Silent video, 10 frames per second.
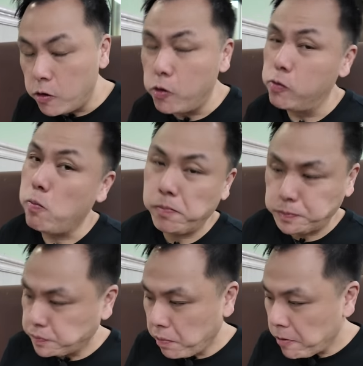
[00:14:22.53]
Oh.
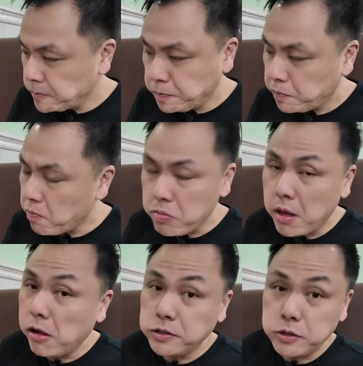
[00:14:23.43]

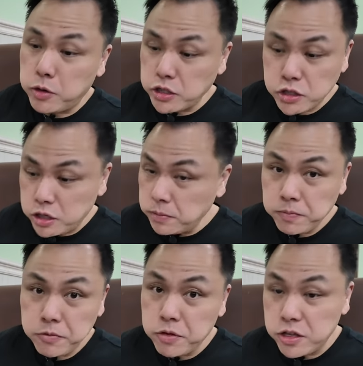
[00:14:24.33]
The wonton
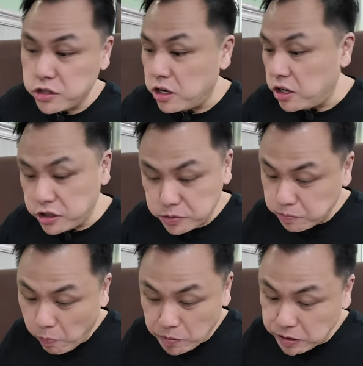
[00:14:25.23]
with the sauce
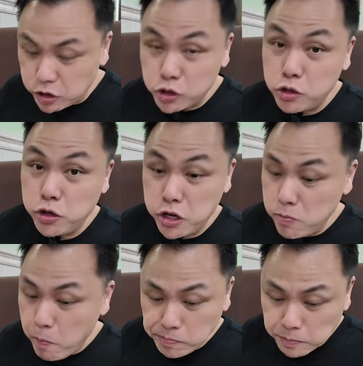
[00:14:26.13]
was so good.